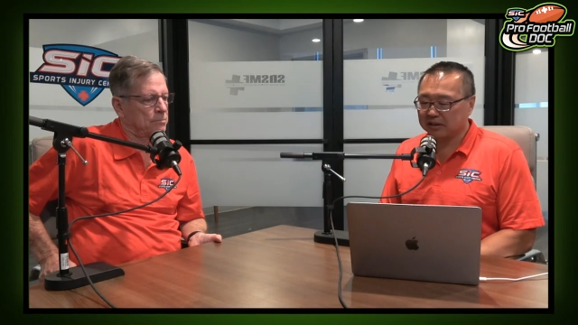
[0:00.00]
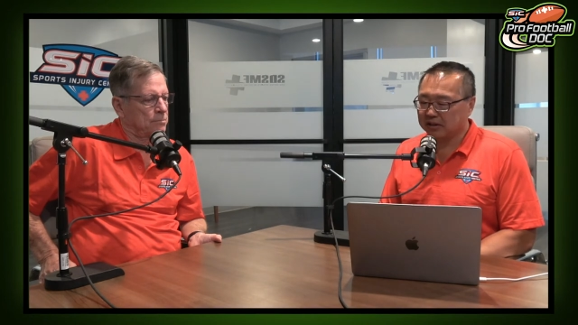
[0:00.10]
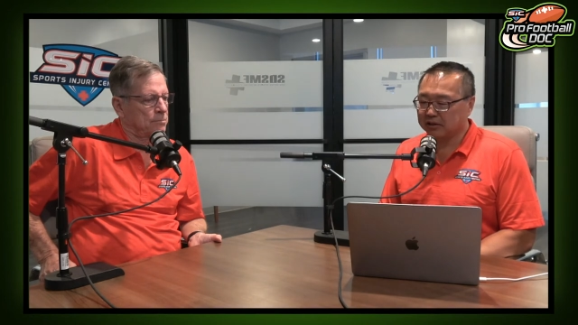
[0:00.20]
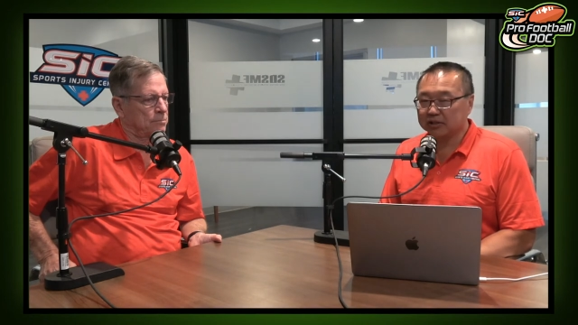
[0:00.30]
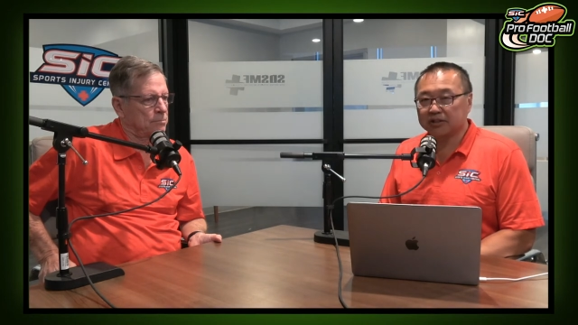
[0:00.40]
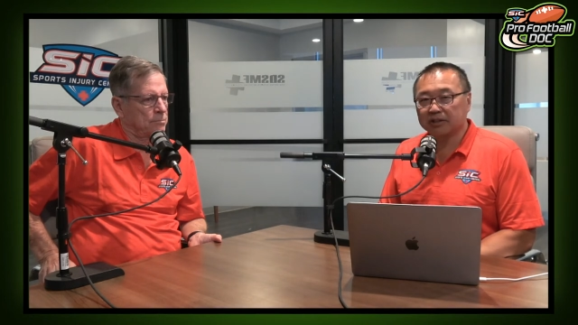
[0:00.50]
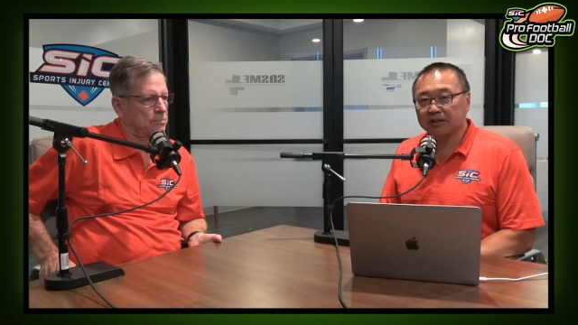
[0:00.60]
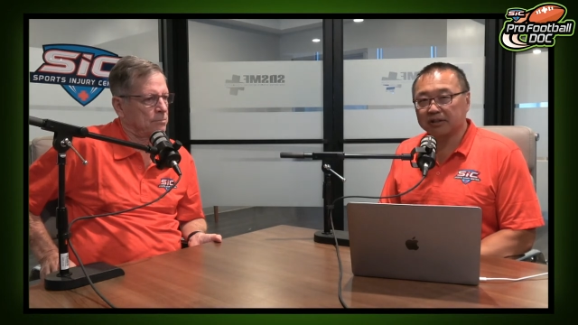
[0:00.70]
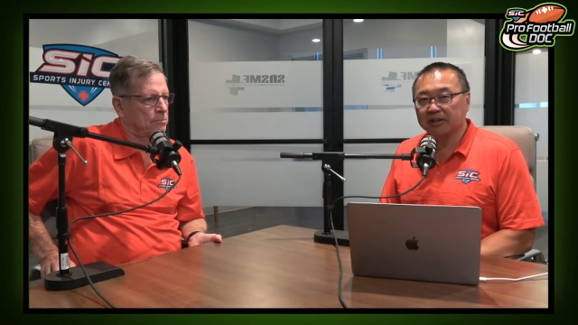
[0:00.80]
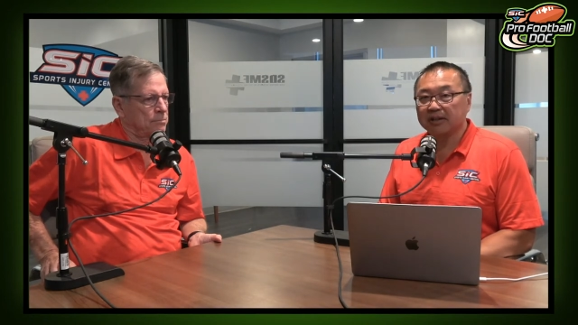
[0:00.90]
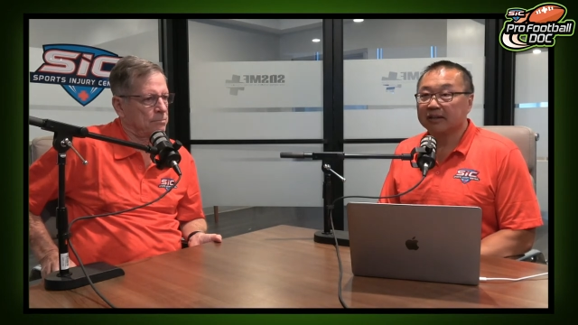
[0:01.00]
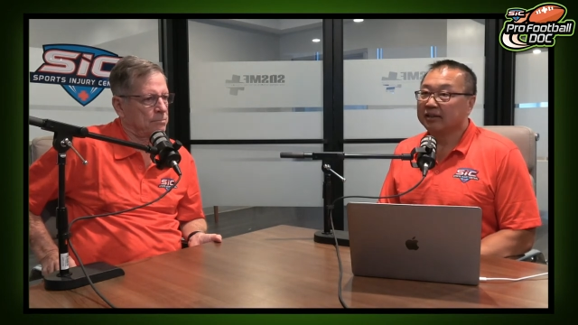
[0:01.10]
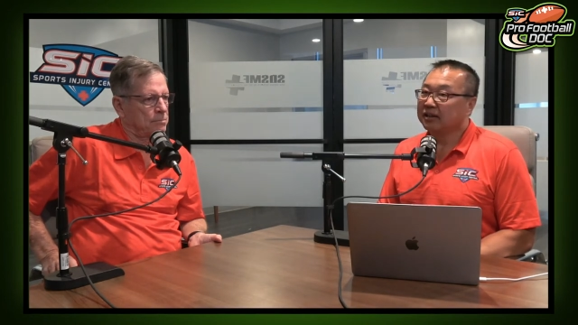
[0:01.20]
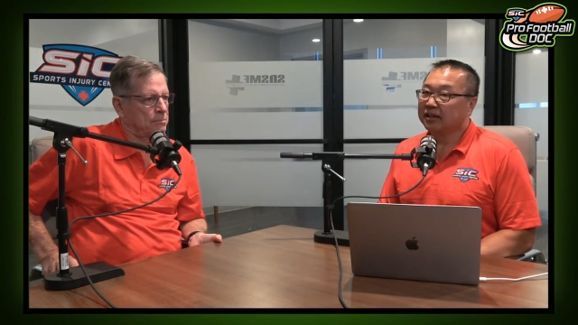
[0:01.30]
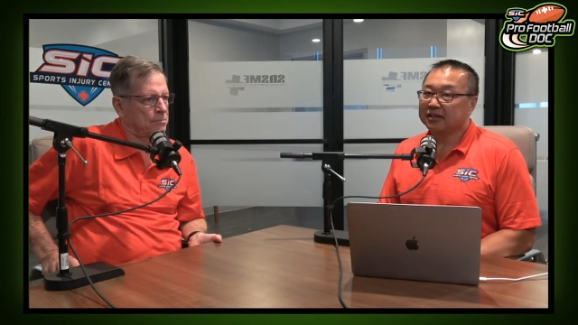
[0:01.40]
Speaker 1: Coach Turner,
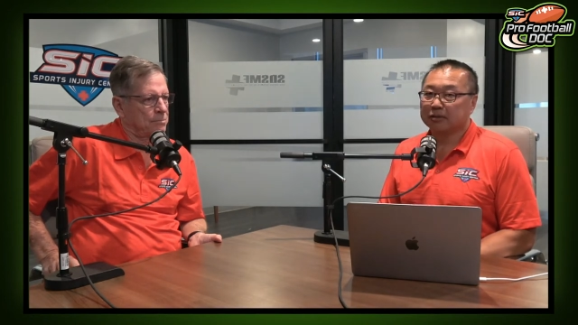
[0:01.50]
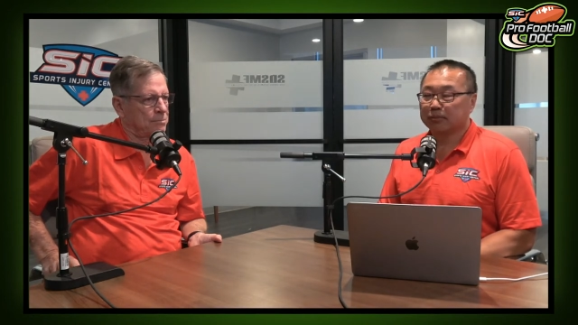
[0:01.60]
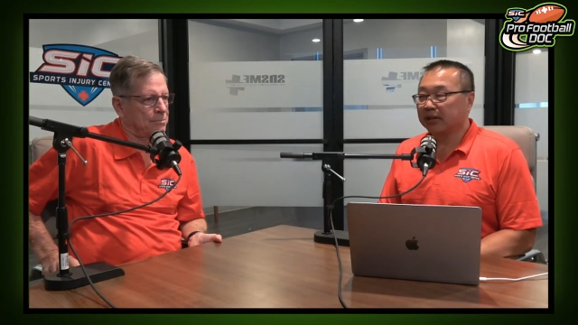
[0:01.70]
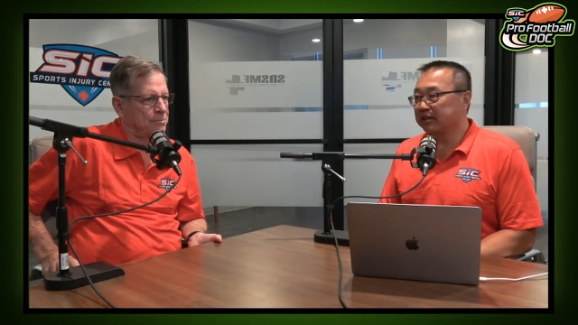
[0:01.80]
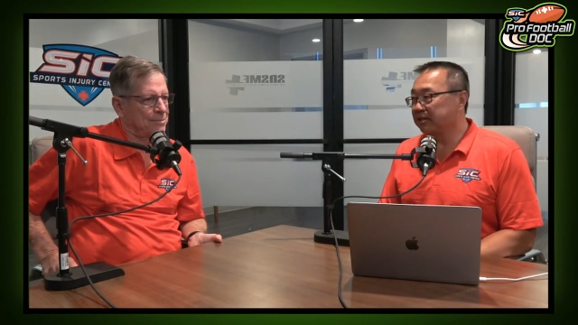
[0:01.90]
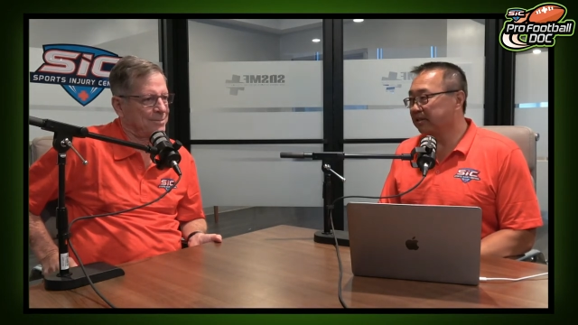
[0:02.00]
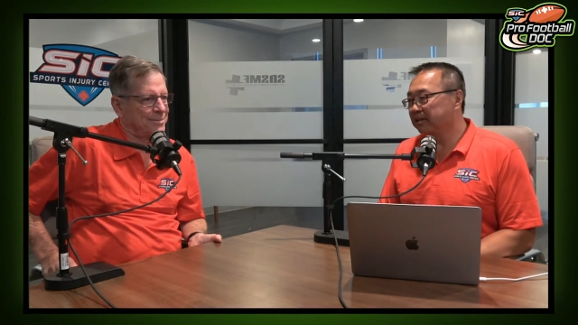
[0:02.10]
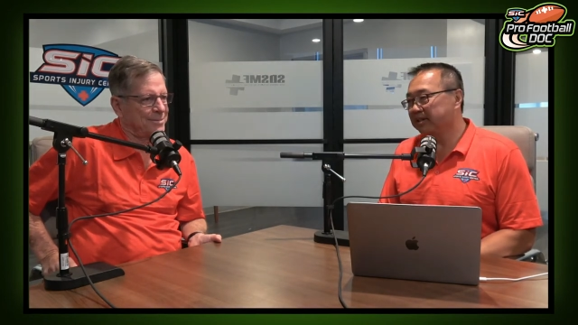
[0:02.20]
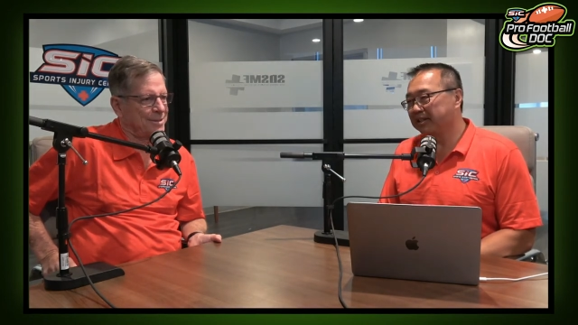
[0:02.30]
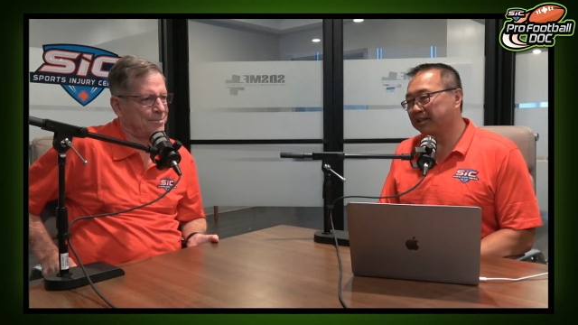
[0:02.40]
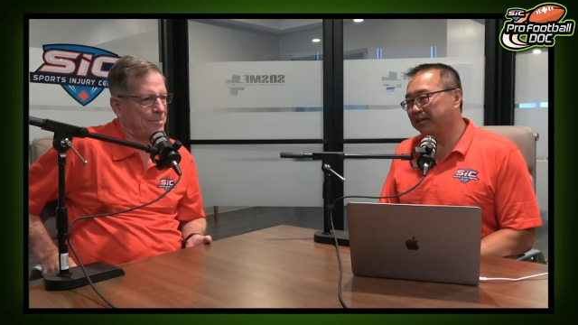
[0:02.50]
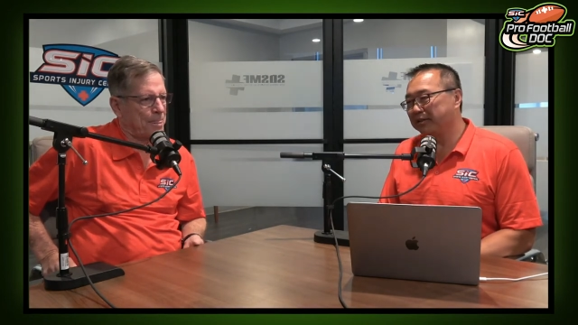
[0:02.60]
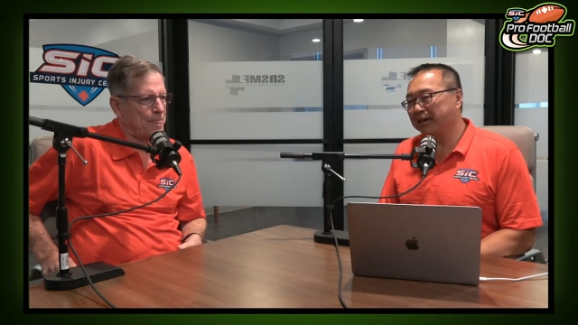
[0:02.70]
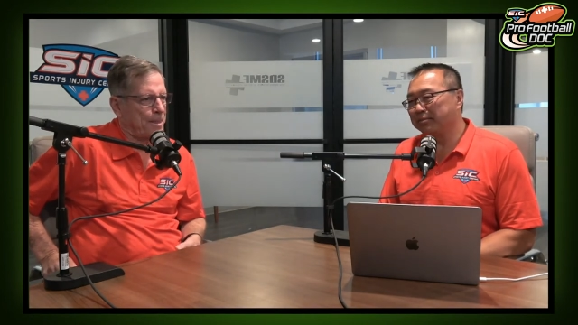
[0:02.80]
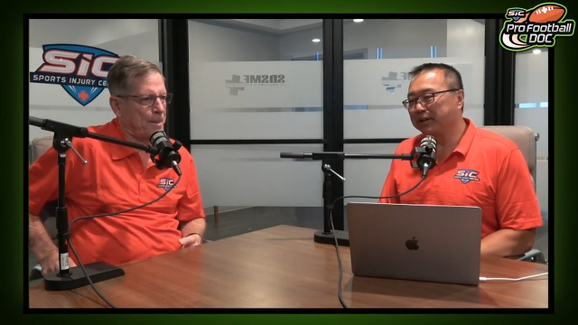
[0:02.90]
it's a pleasure to
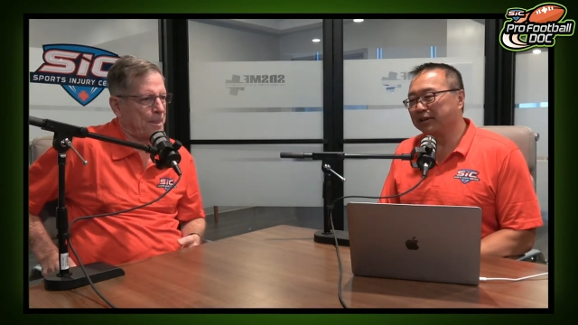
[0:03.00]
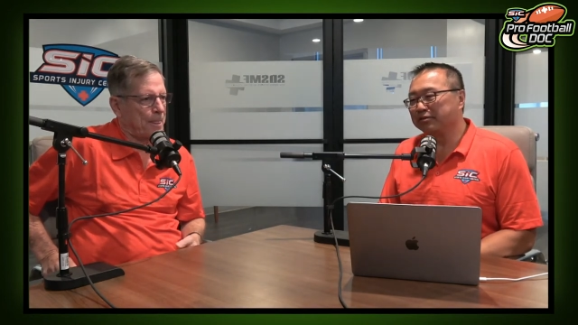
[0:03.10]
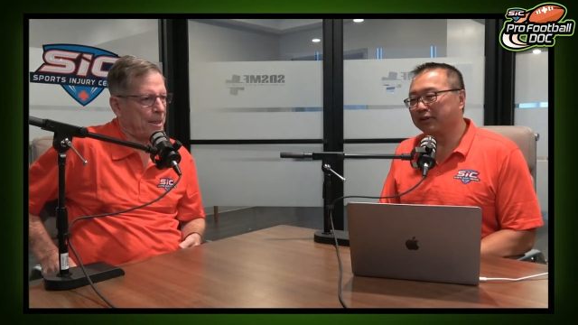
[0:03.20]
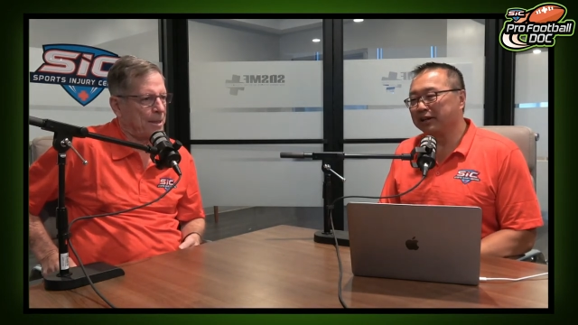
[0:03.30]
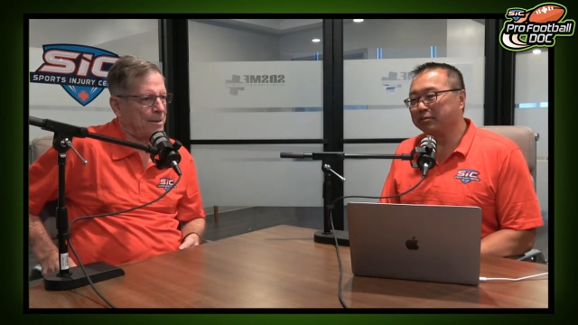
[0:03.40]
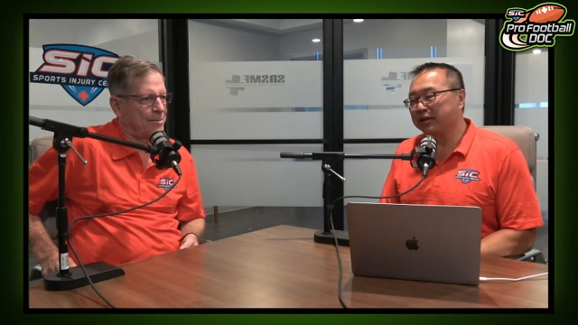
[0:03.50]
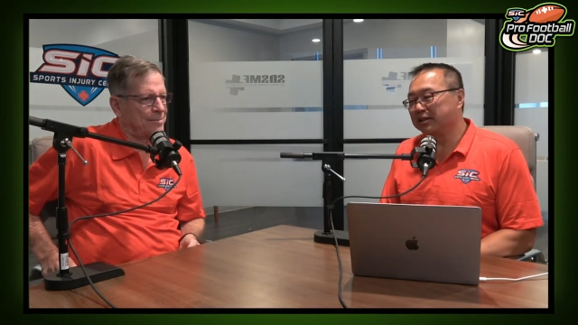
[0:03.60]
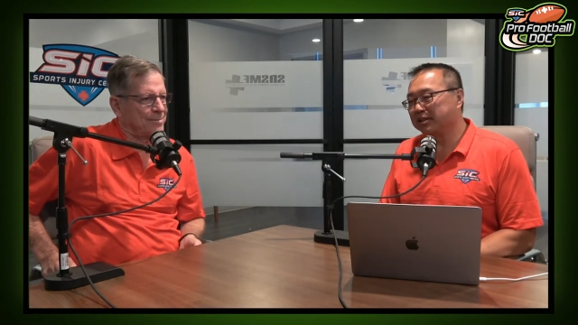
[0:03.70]
uh, be your friend, but it's